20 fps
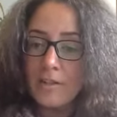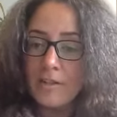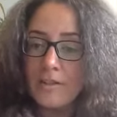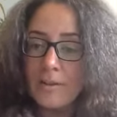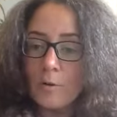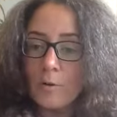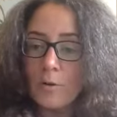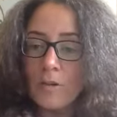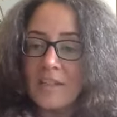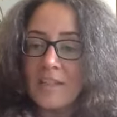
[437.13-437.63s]

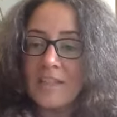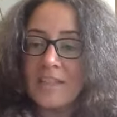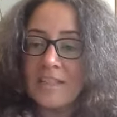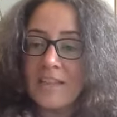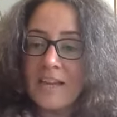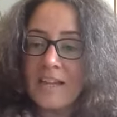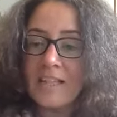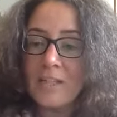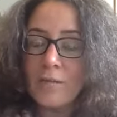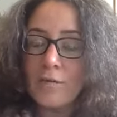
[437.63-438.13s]
So what is
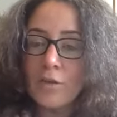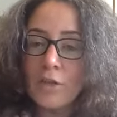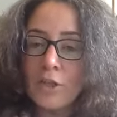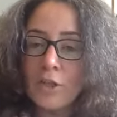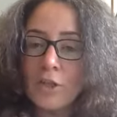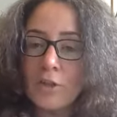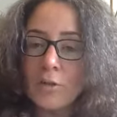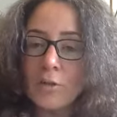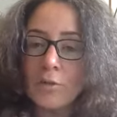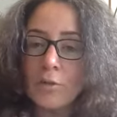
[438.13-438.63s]
next for
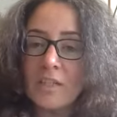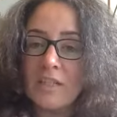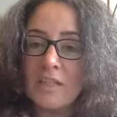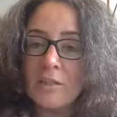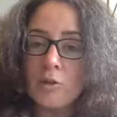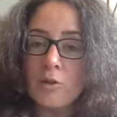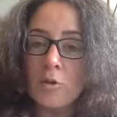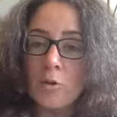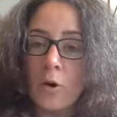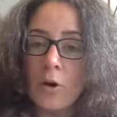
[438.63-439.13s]
you is
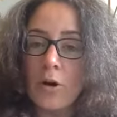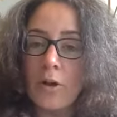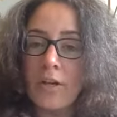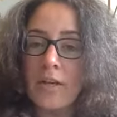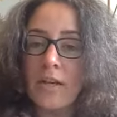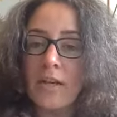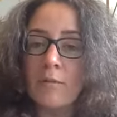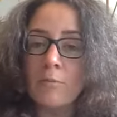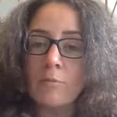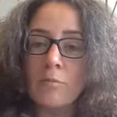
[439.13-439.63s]
joy
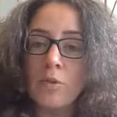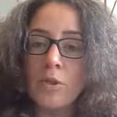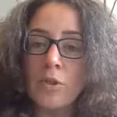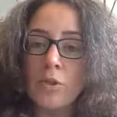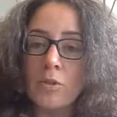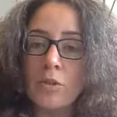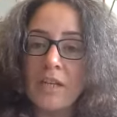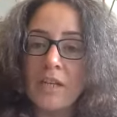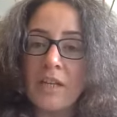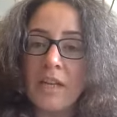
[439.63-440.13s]
and
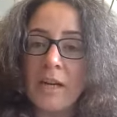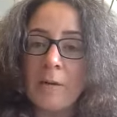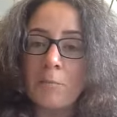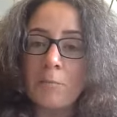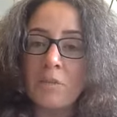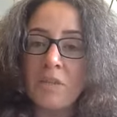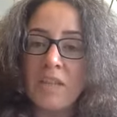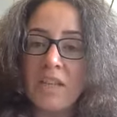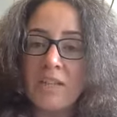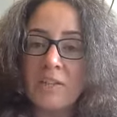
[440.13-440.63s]
beauty and
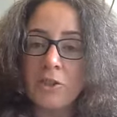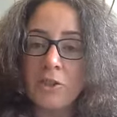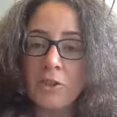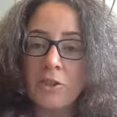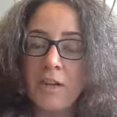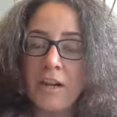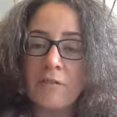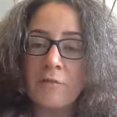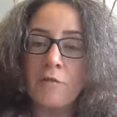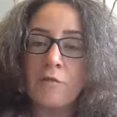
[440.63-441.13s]
pleasure
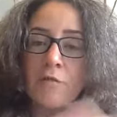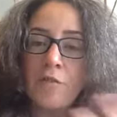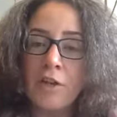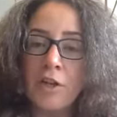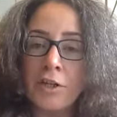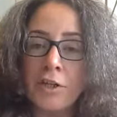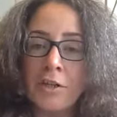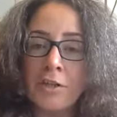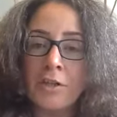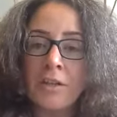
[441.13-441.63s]
and
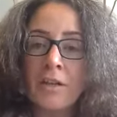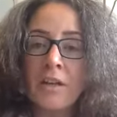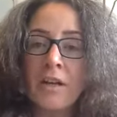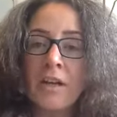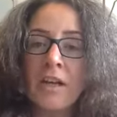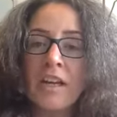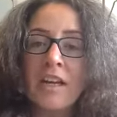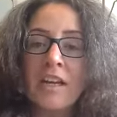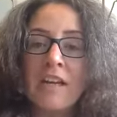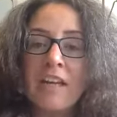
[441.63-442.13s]
fun
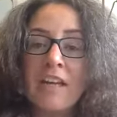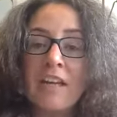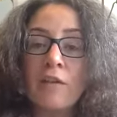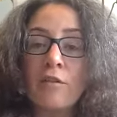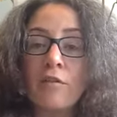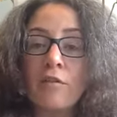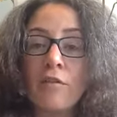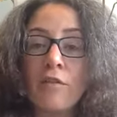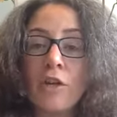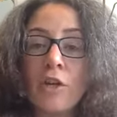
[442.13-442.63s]

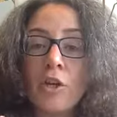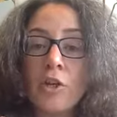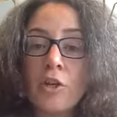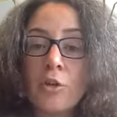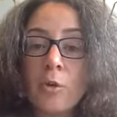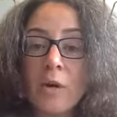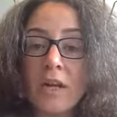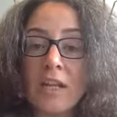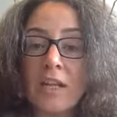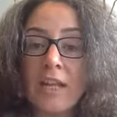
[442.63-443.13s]
if
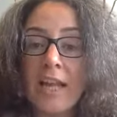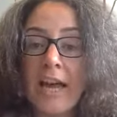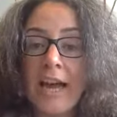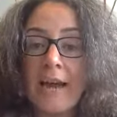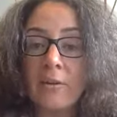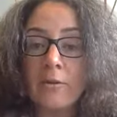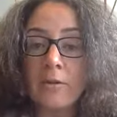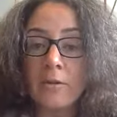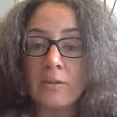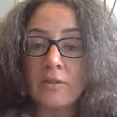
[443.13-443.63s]
you
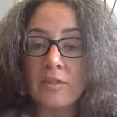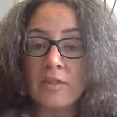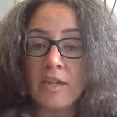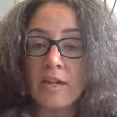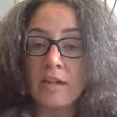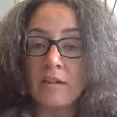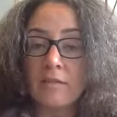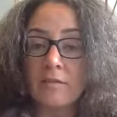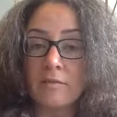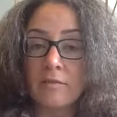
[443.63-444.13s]
allow
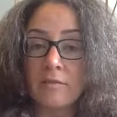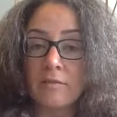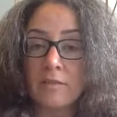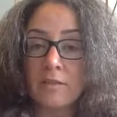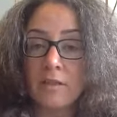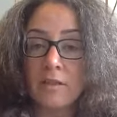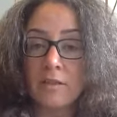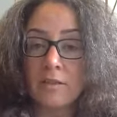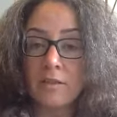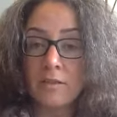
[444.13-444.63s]
yourself
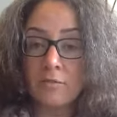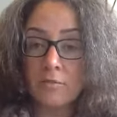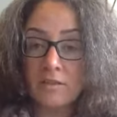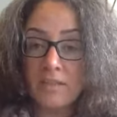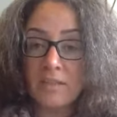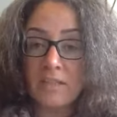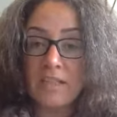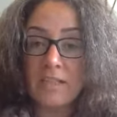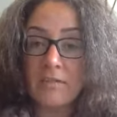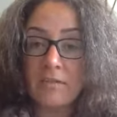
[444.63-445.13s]
to
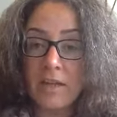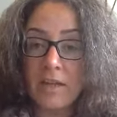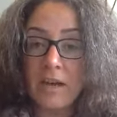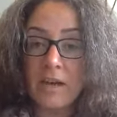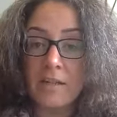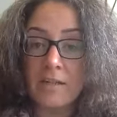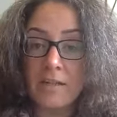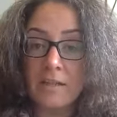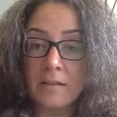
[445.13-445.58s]
receive that.